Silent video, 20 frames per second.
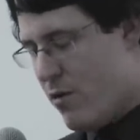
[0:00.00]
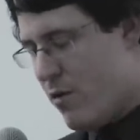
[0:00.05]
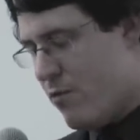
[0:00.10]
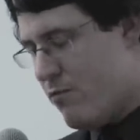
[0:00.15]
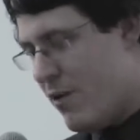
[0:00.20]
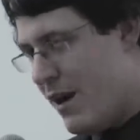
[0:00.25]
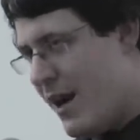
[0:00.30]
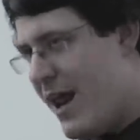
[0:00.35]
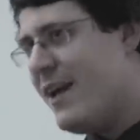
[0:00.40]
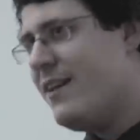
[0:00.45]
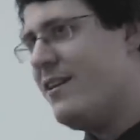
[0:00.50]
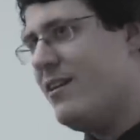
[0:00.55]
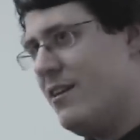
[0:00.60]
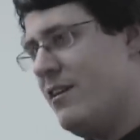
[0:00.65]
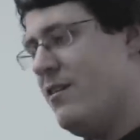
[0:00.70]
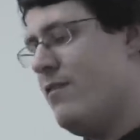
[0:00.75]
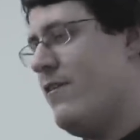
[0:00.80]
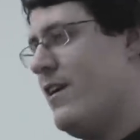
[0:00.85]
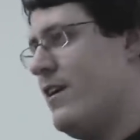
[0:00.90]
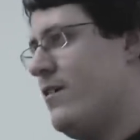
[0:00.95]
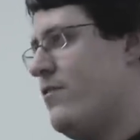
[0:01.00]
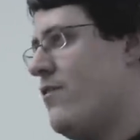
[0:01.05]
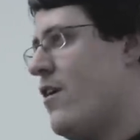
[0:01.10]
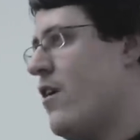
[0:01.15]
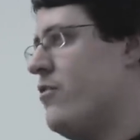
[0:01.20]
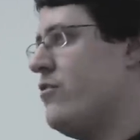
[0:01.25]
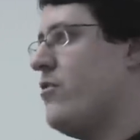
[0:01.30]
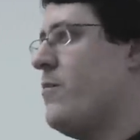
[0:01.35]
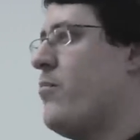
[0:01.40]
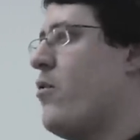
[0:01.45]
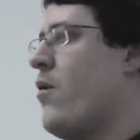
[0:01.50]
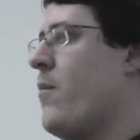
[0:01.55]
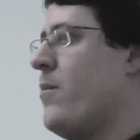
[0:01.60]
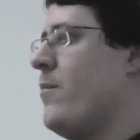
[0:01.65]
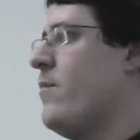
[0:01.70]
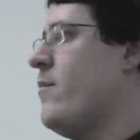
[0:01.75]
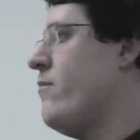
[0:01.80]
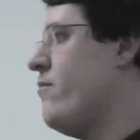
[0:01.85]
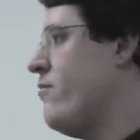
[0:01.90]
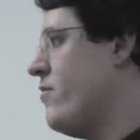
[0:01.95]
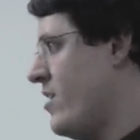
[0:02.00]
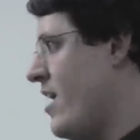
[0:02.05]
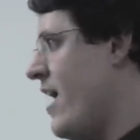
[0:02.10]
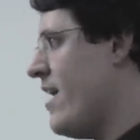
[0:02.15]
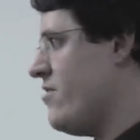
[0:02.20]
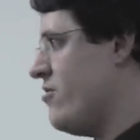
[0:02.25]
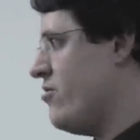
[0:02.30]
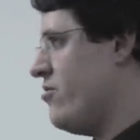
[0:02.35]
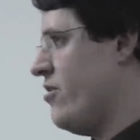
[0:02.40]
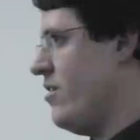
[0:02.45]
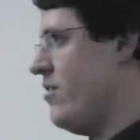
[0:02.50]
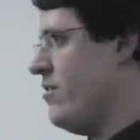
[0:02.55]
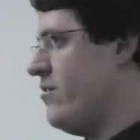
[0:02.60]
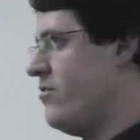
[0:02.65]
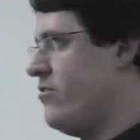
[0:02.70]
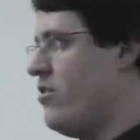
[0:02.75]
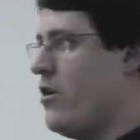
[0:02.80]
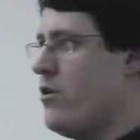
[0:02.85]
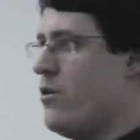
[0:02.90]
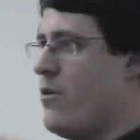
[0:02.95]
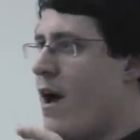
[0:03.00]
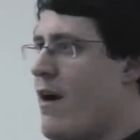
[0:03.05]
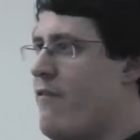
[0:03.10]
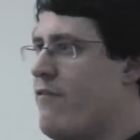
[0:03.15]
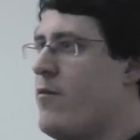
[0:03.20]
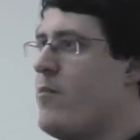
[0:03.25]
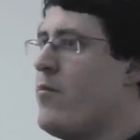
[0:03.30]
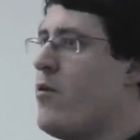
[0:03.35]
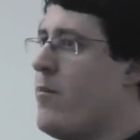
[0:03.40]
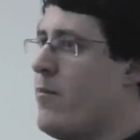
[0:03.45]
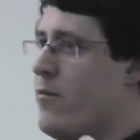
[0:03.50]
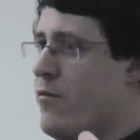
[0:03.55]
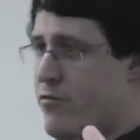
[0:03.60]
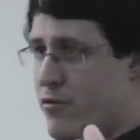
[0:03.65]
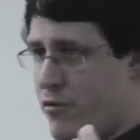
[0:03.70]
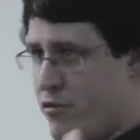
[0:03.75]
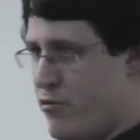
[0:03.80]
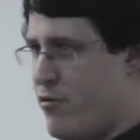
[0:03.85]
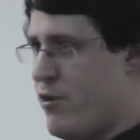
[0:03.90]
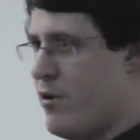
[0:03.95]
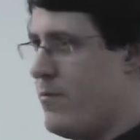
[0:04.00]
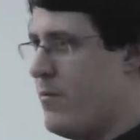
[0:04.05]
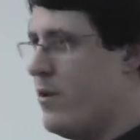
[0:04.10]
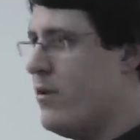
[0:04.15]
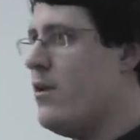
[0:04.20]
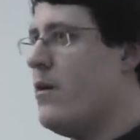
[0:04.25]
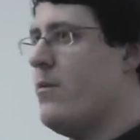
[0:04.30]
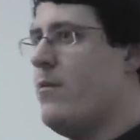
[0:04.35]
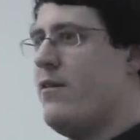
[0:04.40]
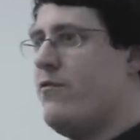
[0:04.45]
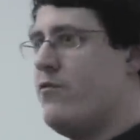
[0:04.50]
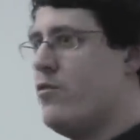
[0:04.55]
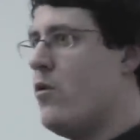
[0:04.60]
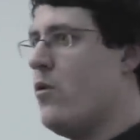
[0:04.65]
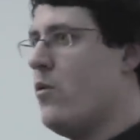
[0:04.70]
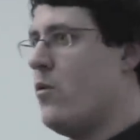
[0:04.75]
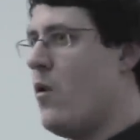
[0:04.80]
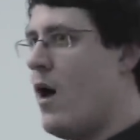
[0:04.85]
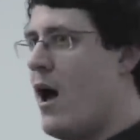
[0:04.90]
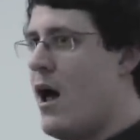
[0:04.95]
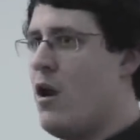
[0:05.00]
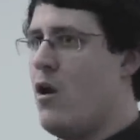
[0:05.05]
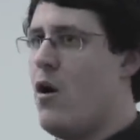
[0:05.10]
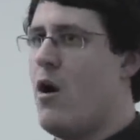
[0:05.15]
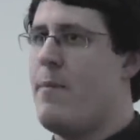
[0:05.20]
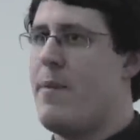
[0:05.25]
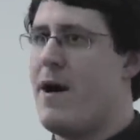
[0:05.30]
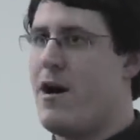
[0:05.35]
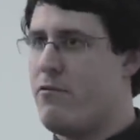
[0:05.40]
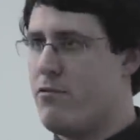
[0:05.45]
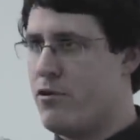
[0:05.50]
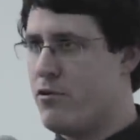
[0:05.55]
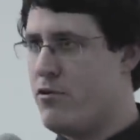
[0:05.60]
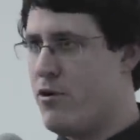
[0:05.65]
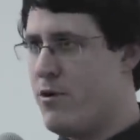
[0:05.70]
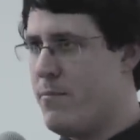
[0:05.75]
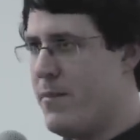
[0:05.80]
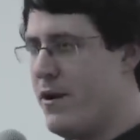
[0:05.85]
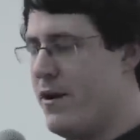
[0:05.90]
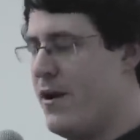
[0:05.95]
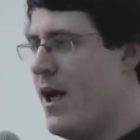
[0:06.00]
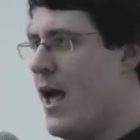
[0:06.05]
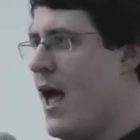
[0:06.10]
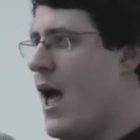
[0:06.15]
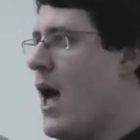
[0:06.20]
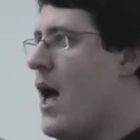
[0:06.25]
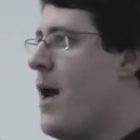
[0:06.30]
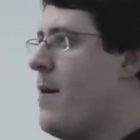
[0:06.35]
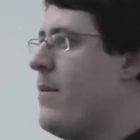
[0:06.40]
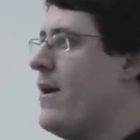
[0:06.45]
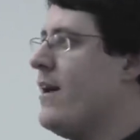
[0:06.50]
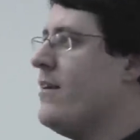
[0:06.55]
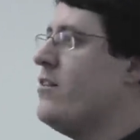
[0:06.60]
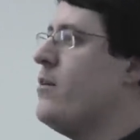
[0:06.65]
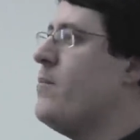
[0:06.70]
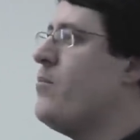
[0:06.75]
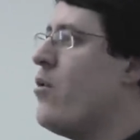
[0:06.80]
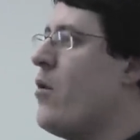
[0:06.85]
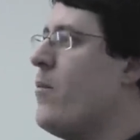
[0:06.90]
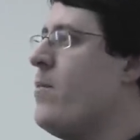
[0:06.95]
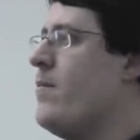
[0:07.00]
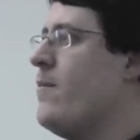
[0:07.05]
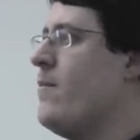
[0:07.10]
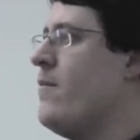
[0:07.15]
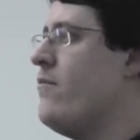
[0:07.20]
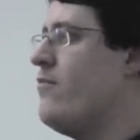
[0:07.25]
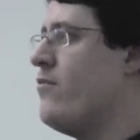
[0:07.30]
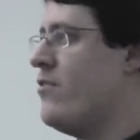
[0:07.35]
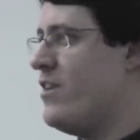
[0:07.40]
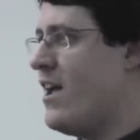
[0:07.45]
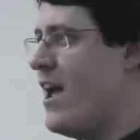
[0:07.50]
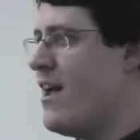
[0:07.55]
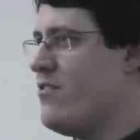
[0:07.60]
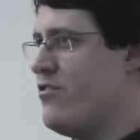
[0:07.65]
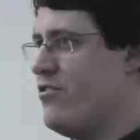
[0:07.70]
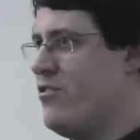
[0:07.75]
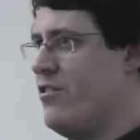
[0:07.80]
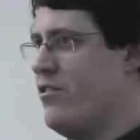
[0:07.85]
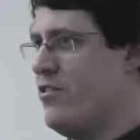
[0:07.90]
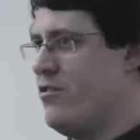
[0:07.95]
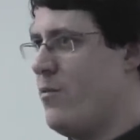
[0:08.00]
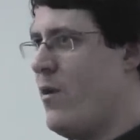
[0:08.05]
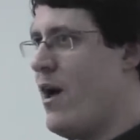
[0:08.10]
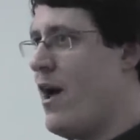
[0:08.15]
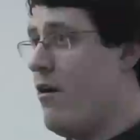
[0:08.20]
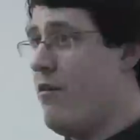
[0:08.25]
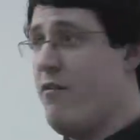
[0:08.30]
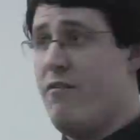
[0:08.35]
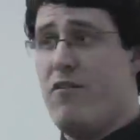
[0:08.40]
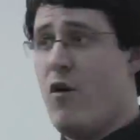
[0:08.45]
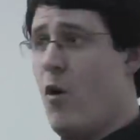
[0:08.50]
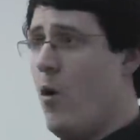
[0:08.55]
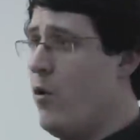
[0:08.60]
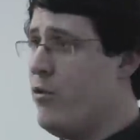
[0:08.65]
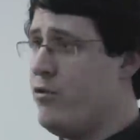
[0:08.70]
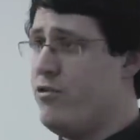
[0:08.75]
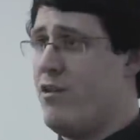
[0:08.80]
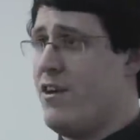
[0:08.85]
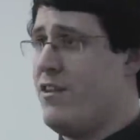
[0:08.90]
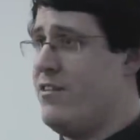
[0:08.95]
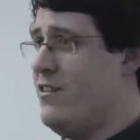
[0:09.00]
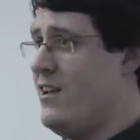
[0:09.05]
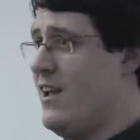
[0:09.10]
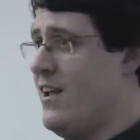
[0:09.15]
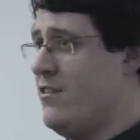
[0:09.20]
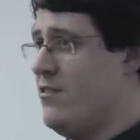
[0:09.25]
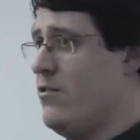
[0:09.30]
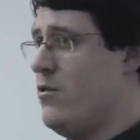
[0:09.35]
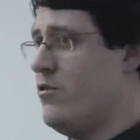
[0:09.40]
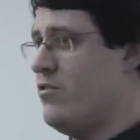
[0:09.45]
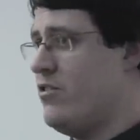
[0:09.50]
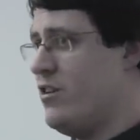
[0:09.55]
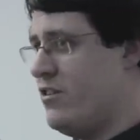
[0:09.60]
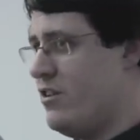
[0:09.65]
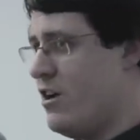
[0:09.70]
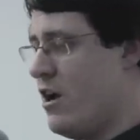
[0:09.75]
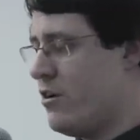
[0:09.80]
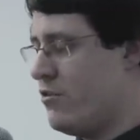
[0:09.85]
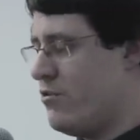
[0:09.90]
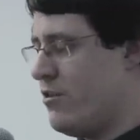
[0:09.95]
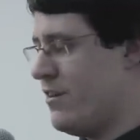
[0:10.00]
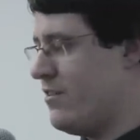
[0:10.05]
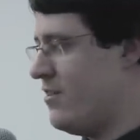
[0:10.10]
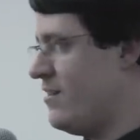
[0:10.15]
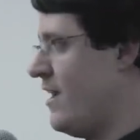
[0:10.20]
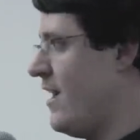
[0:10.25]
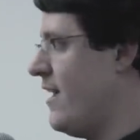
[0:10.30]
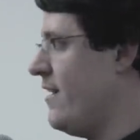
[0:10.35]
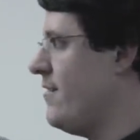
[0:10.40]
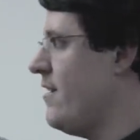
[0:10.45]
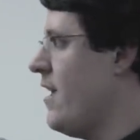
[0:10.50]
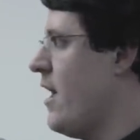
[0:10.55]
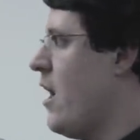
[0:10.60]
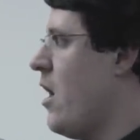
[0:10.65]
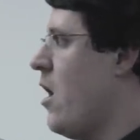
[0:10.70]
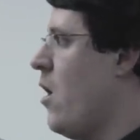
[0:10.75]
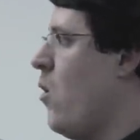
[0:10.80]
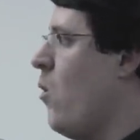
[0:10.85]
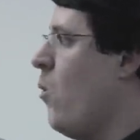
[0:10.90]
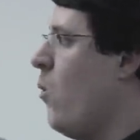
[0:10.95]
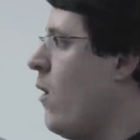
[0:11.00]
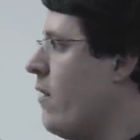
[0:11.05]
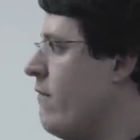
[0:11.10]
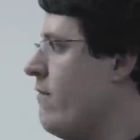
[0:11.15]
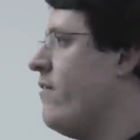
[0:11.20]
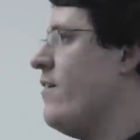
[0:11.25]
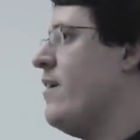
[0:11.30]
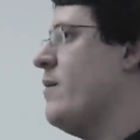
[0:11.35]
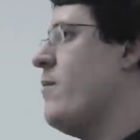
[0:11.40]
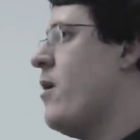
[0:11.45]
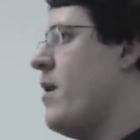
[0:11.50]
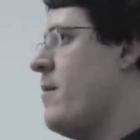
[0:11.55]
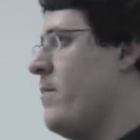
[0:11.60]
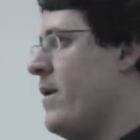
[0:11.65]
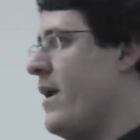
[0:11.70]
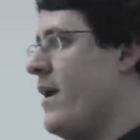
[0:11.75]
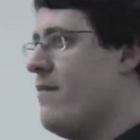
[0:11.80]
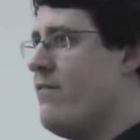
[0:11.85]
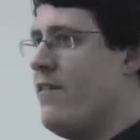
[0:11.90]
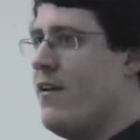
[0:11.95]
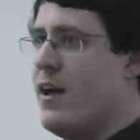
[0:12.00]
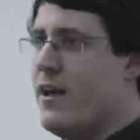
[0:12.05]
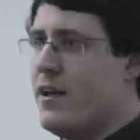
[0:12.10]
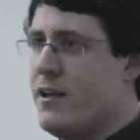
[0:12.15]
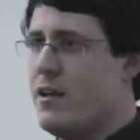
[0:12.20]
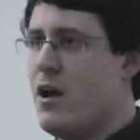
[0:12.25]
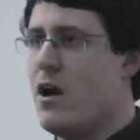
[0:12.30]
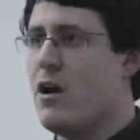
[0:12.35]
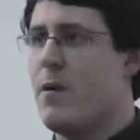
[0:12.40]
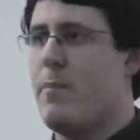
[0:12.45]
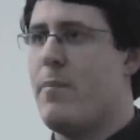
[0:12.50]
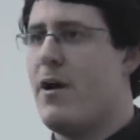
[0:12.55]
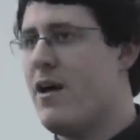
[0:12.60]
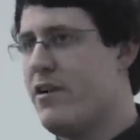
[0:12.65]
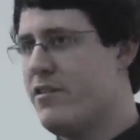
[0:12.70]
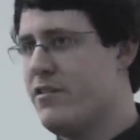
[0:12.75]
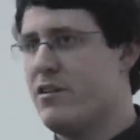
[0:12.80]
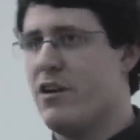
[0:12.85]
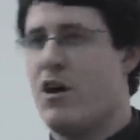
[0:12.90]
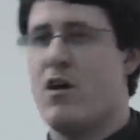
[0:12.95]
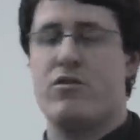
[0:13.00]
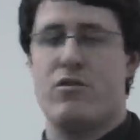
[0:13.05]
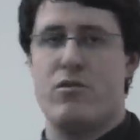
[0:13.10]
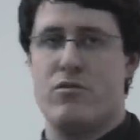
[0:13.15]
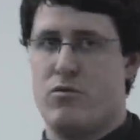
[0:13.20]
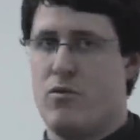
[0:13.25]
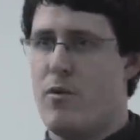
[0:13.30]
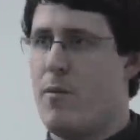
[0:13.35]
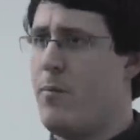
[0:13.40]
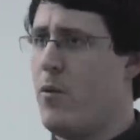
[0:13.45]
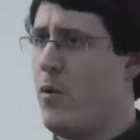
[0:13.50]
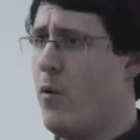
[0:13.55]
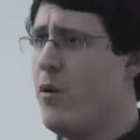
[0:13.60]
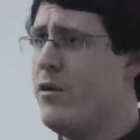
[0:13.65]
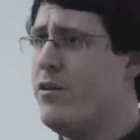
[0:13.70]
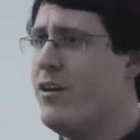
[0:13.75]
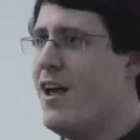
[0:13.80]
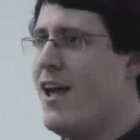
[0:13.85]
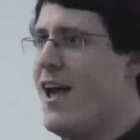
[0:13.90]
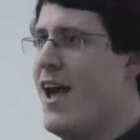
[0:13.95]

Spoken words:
Related to this, though, is a problem of retention. So you have a problem of recruitment, and we've talked quite a lot about recruitment, but it's a problem of retention as well for all trustees, not just young trustees. One thing might be if a younger person goes onto a board,